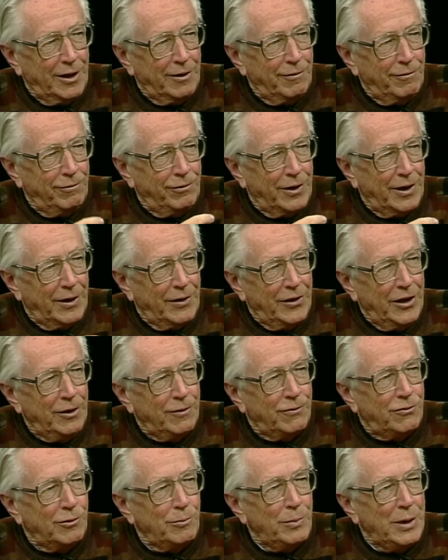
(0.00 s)
of
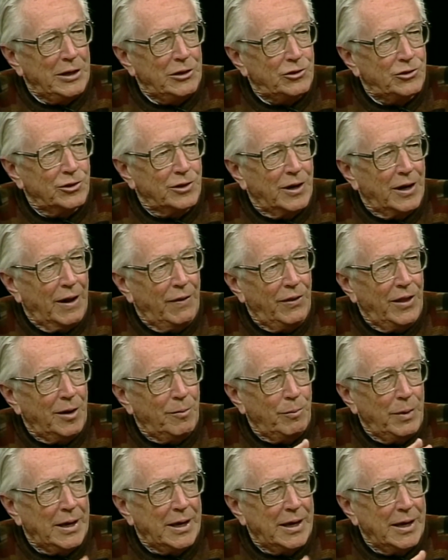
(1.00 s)
information and
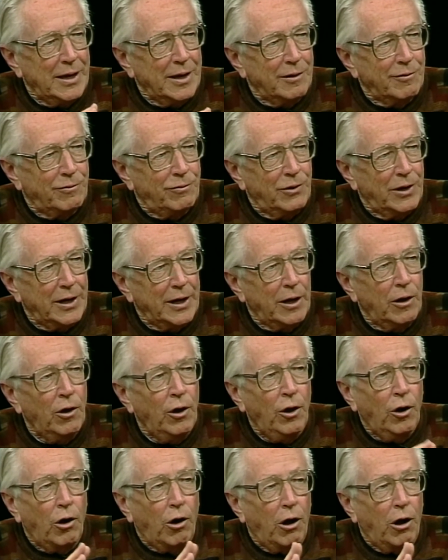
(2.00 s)
then making it funny.